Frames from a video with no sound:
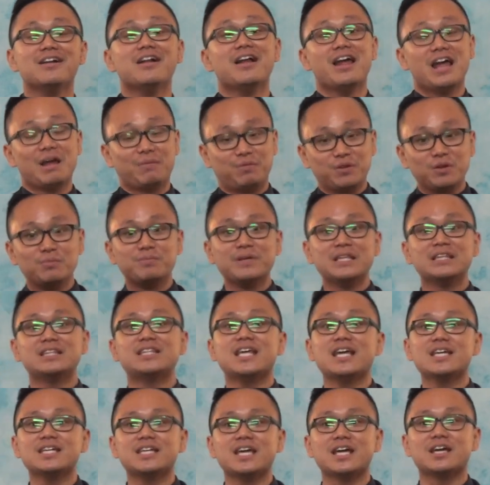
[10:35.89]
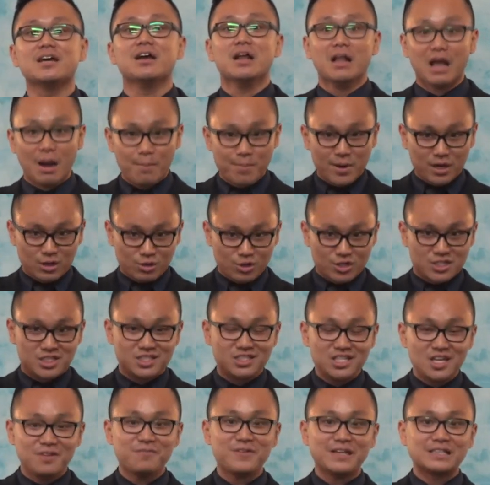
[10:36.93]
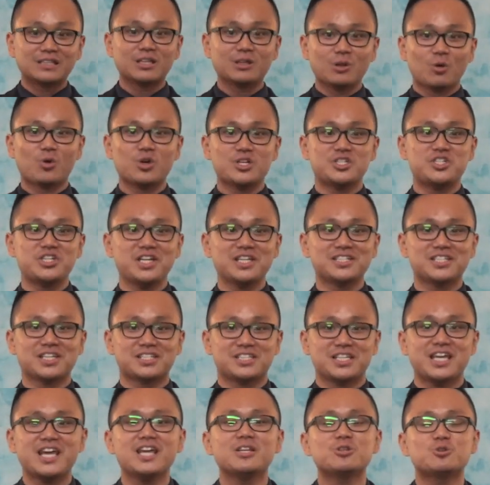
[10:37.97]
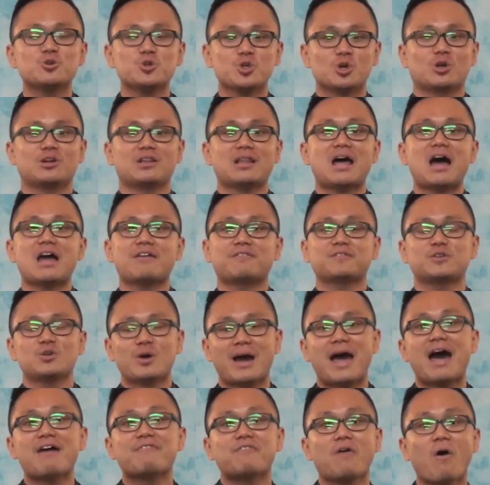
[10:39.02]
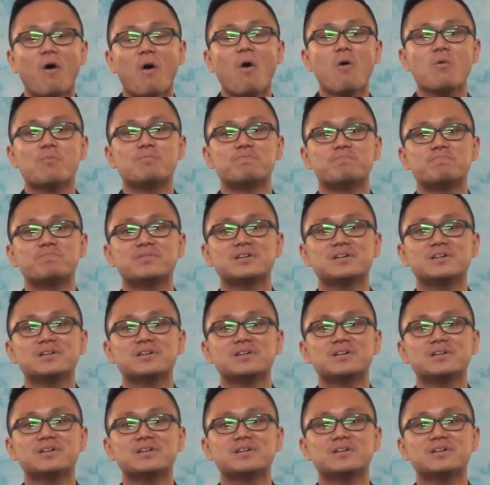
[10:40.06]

If you've been thinking about receiving the Lord Jesus into your life to have hope,